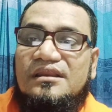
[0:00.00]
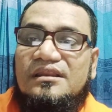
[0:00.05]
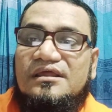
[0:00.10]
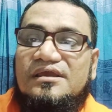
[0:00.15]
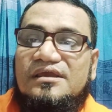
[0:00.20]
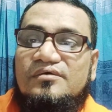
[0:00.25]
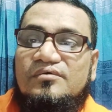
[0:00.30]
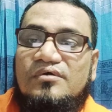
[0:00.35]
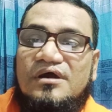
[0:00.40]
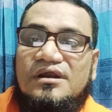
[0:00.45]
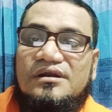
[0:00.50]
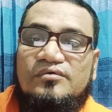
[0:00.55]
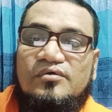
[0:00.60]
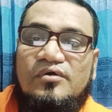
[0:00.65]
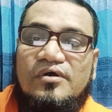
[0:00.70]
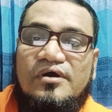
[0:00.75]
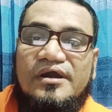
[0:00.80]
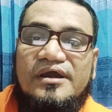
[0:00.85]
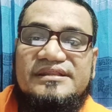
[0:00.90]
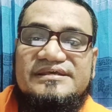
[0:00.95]
keyword,
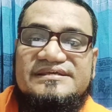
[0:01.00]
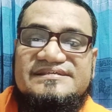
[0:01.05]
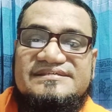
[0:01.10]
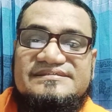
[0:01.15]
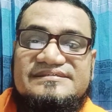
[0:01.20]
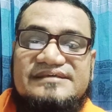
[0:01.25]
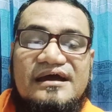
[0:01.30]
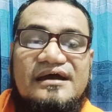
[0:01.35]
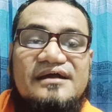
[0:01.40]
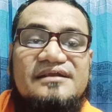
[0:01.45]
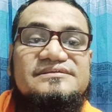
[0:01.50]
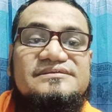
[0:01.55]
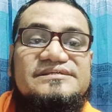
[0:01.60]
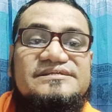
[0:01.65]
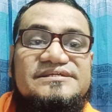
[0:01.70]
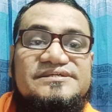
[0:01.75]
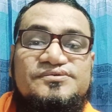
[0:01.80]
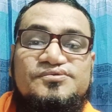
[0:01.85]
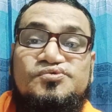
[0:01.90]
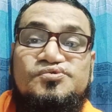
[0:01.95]
when is search
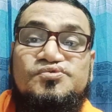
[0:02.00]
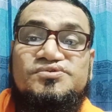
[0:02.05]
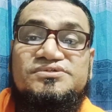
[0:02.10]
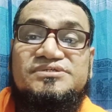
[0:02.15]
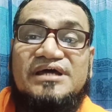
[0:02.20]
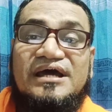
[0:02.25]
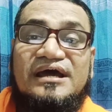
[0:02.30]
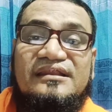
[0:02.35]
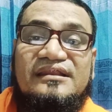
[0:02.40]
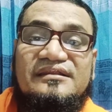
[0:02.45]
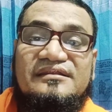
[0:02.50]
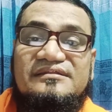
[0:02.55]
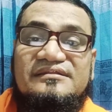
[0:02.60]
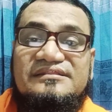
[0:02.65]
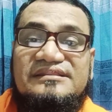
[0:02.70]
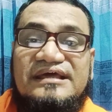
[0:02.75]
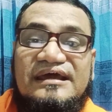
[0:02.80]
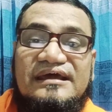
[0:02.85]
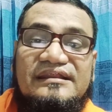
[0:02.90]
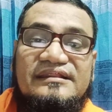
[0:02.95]
use,
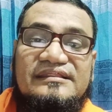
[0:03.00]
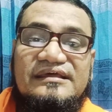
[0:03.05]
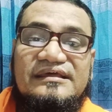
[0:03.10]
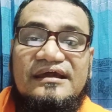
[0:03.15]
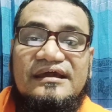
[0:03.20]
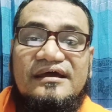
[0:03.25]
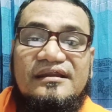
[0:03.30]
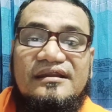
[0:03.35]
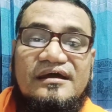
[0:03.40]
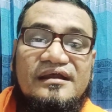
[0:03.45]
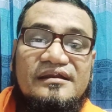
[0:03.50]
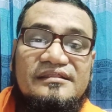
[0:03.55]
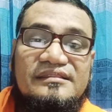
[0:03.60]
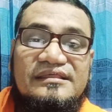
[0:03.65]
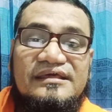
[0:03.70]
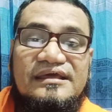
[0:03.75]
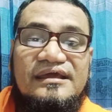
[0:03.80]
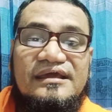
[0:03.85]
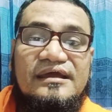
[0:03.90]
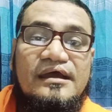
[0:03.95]
and then there are
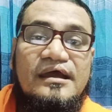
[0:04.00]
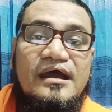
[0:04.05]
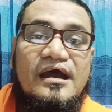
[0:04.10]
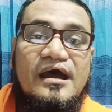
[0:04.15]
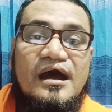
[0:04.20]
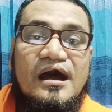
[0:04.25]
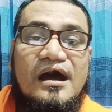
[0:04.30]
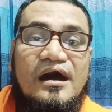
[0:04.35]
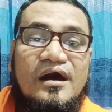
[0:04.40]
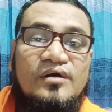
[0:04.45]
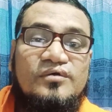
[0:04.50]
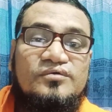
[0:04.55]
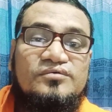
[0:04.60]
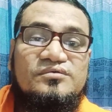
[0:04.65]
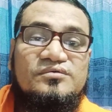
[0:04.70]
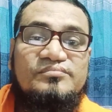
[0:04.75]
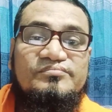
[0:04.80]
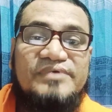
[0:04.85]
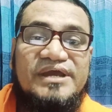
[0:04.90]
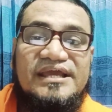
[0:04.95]
the how
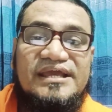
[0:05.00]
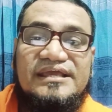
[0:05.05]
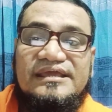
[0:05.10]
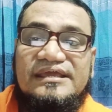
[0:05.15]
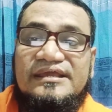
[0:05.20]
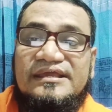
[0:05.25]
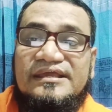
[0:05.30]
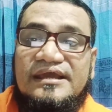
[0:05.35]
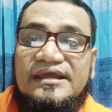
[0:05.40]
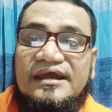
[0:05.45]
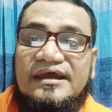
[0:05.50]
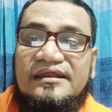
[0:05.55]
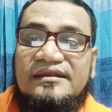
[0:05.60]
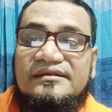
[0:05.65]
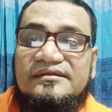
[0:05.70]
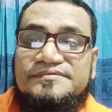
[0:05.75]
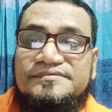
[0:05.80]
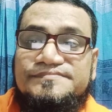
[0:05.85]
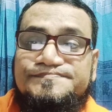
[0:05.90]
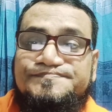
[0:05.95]
to making
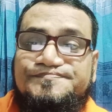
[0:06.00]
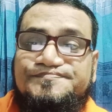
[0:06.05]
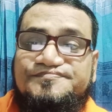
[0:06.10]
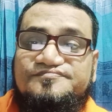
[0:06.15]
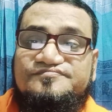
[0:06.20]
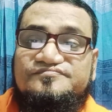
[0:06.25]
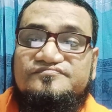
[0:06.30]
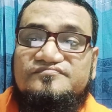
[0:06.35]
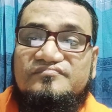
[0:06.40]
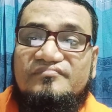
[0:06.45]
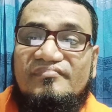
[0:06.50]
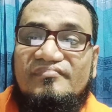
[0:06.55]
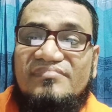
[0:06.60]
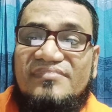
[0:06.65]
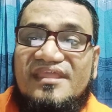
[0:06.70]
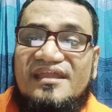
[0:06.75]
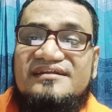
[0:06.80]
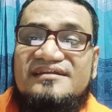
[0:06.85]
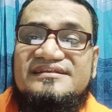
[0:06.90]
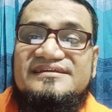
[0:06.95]
and
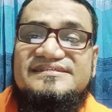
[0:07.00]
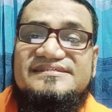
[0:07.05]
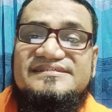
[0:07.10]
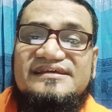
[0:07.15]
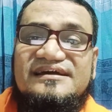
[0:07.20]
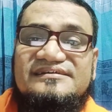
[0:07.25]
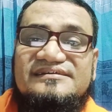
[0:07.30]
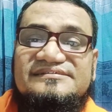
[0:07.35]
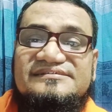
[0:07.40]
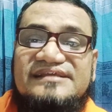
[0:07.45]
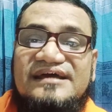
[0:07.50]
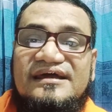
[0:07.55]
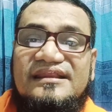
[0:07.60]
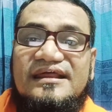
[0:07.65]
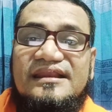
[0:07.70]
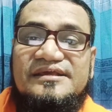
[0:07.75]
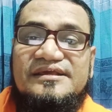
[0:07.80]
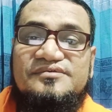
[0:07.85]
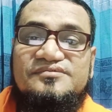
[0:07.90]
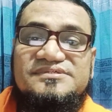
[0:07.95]
discuss there,
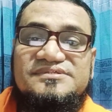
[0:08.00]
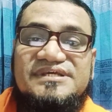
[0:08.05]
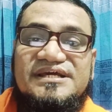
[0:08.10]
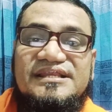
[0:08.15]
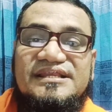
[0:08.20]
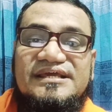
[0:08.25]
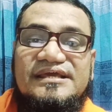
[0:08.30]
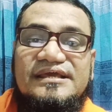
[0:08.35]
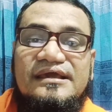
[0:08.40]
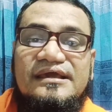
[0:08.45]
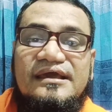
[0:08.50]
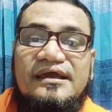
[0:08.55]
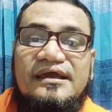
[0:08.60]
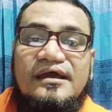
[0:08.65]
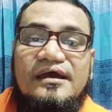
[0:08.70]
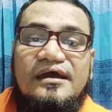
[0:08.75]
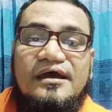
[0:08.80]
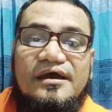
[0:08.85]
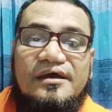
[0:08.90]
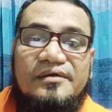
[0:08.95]
and usually
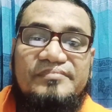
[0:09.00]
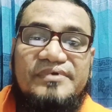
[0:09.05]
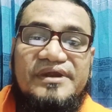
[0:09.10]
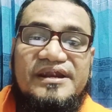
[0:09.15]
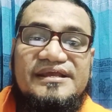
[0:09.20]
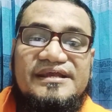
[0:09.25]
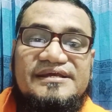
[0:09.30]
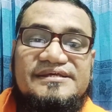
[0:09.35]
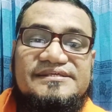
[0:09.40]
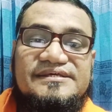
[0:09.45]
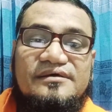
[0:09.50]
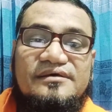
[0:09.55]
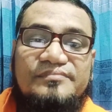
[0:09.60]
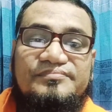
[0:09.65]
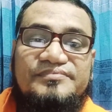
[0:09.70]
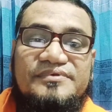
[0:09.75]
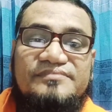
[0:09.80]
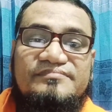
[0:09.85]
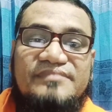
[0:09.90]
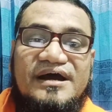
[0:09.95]
variation
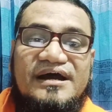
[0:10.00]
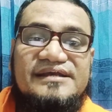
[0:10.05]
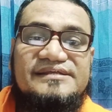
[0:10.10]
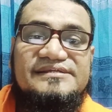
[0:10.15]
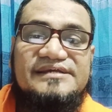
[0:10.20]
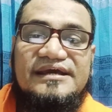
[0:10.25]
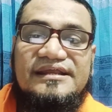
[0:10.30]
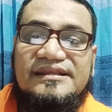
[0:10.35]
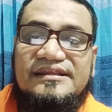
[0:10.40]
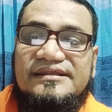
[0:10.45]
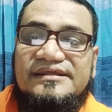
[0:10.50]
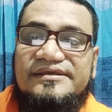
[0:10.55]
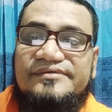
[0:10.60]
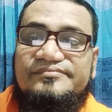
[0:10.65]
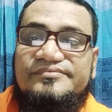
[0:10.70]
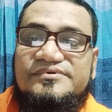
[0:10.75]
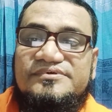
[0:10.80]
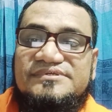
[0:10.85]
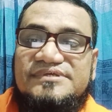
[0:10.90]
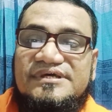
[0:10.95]
optimize and
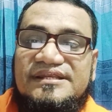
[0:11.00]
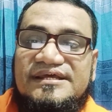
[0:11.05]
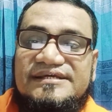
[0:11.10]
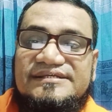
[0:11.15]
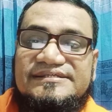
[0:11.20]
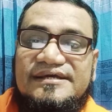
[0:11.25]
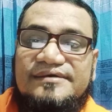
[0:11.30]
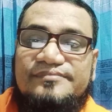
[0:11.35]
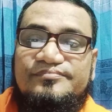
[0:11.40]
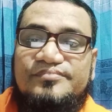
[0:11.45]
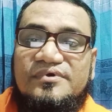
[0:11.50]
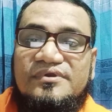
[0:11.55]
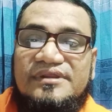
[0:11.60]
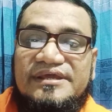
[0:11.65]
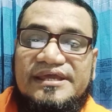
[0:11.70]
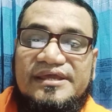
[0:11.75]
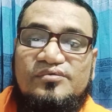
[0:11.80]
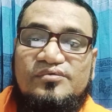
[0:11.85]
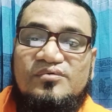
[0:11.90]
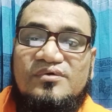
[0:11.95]
reviews. An example
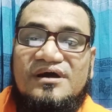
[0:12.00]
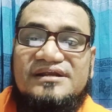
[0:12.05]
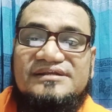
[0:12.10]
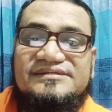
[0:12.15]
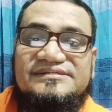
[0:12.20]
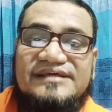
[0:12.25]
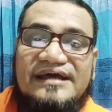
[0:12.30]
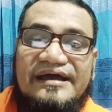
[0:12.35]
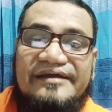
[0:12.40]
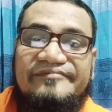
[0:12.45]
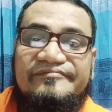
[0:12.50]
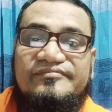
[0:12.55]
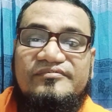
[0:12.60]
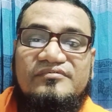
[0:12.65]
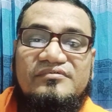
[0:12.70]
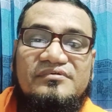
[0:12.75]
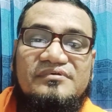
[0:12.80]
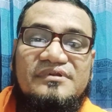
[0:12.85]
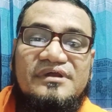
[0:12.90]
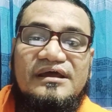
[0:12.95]
keywords
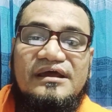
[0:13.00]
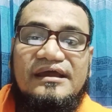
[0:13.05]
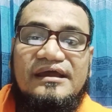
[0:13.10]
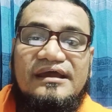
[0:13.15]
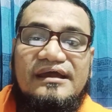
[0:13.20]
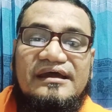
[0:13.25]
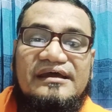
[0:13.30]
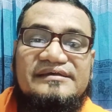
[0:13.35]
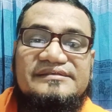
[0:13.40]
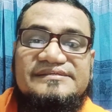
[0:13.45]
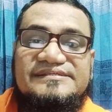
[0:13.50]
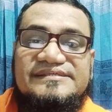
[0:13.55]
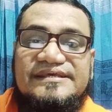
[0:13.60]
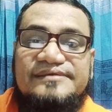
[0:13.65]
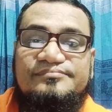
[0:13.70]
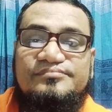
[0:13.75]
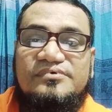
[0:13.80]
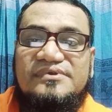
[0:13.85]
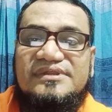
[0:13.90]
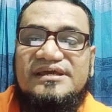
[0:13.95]
iPhone and
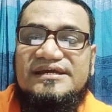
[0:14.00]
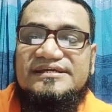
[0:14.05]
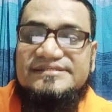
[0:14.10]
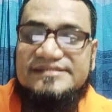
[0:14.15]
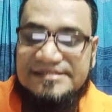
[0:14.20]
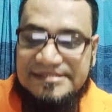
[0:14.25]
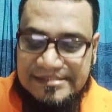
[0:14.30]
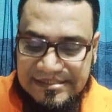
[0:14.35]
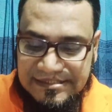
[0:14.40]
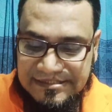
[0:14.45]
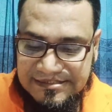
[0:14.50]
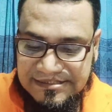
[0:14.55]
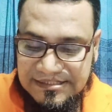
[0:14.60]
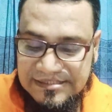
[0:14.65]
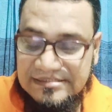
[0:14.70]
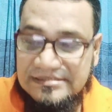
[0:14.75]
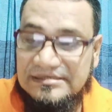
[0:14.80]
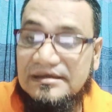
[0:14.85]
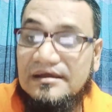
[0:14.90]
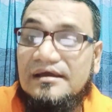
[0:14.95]
symphony, etc.,
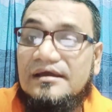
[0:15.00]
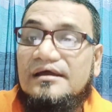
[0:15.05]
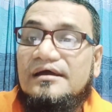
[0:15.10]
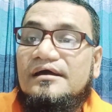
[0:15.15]
etc.